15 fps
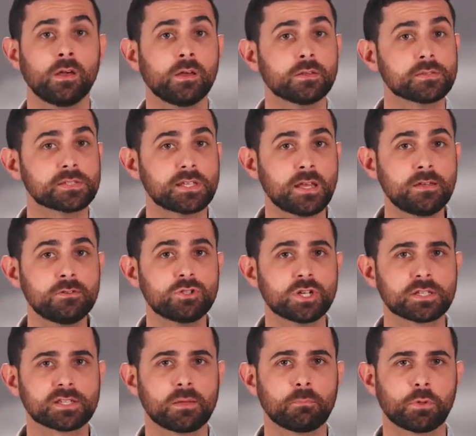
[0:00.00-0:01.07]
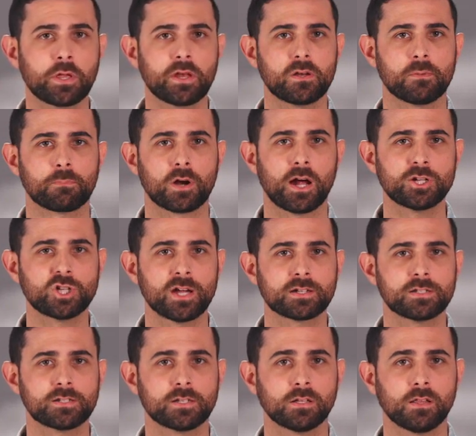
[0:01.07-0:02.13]
Say you just completed a
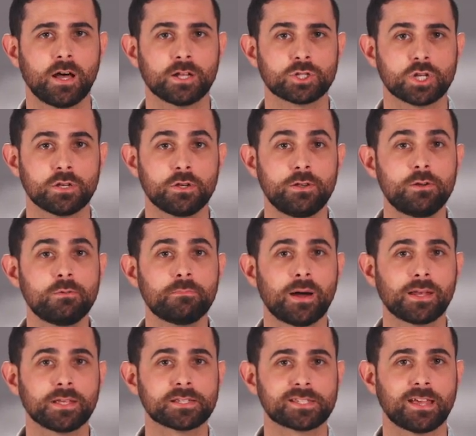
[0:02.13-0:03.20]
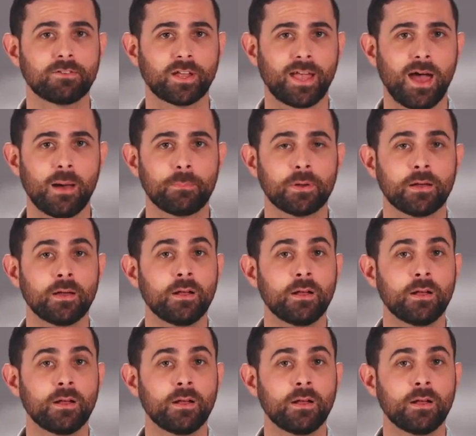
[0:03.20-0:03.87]
project to launch a new money-saving app